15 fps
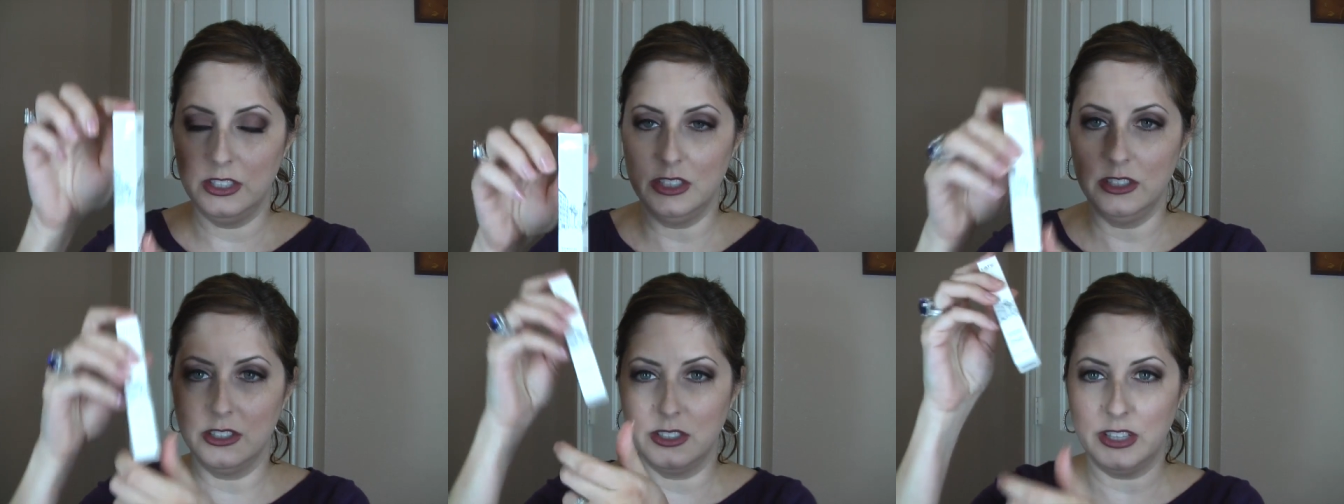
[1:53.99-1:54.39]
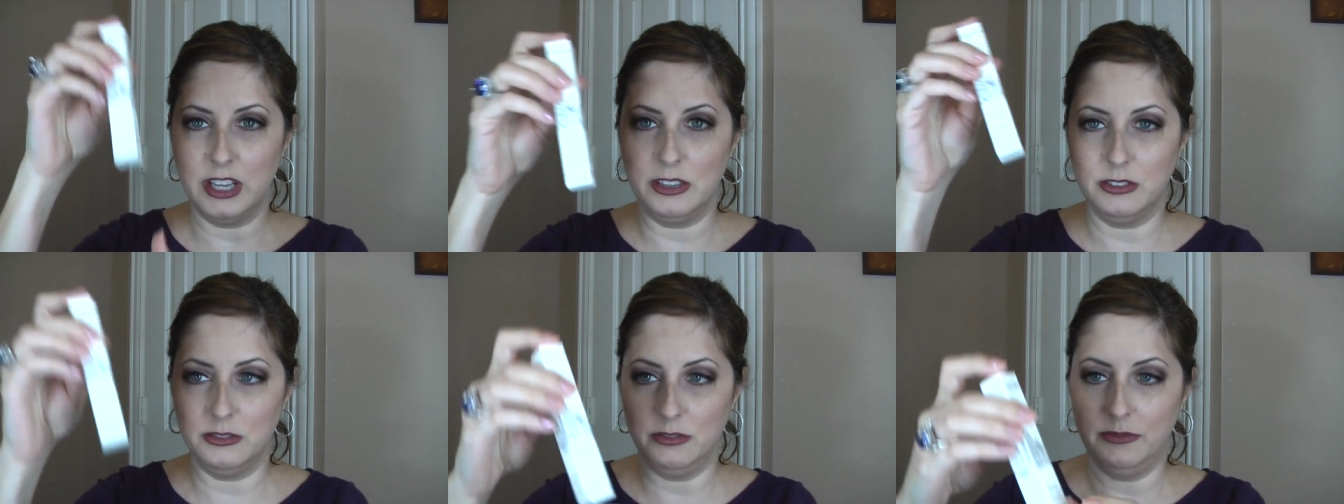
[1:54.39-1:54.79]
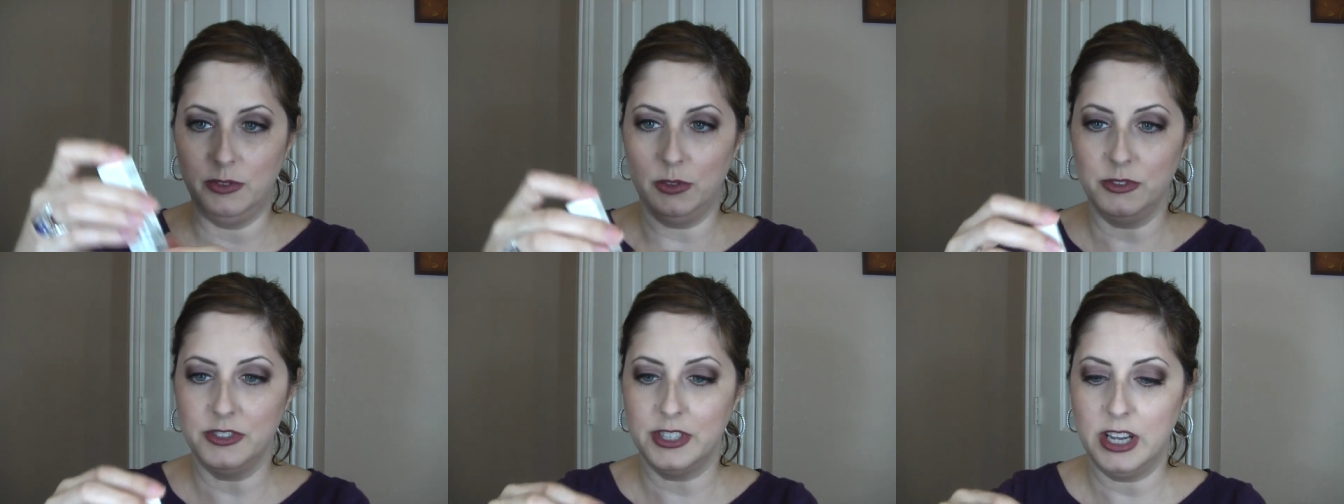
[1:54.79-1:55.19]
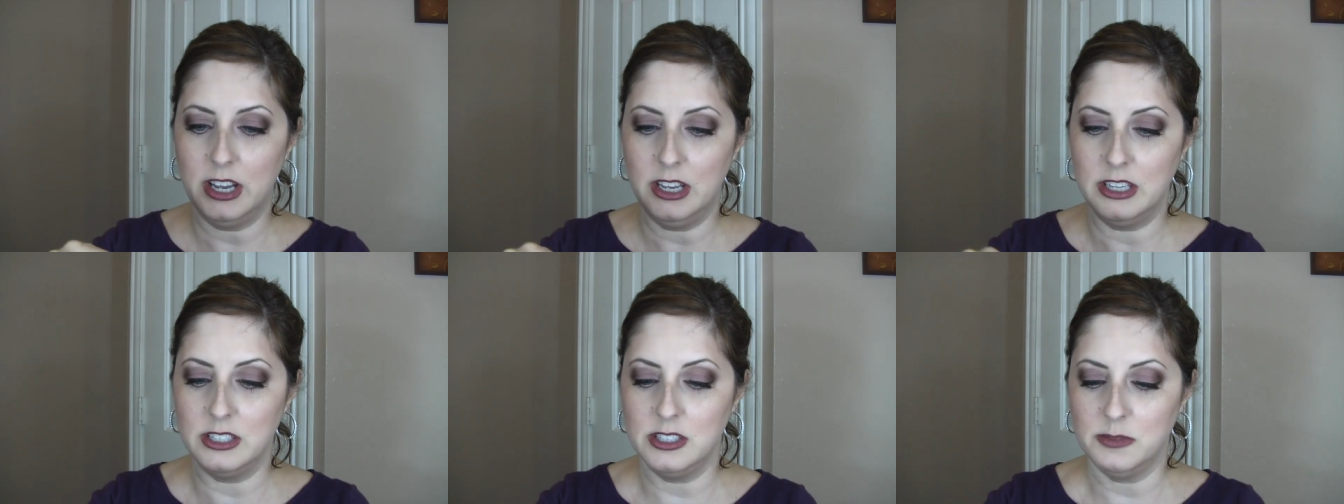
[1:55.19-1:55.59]
This looks like full
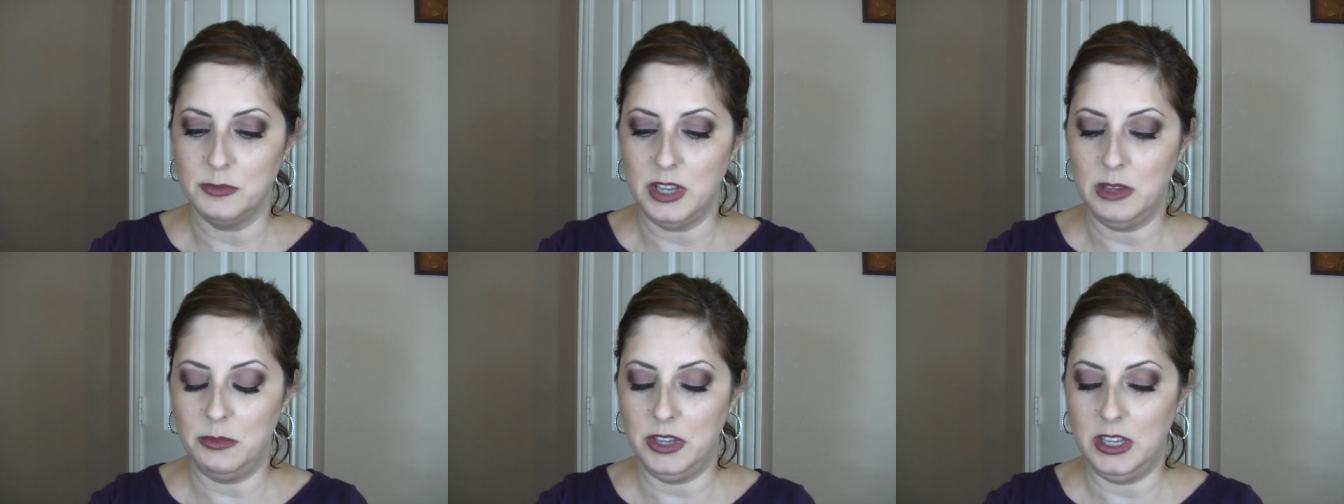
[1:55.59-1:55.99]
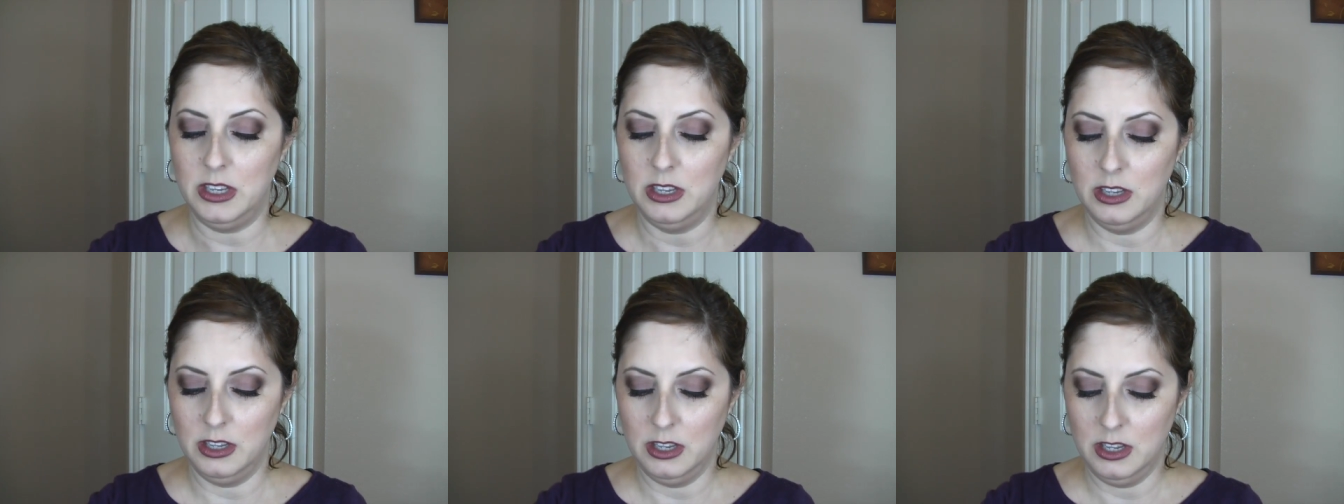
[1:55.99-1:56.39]
size, maybe.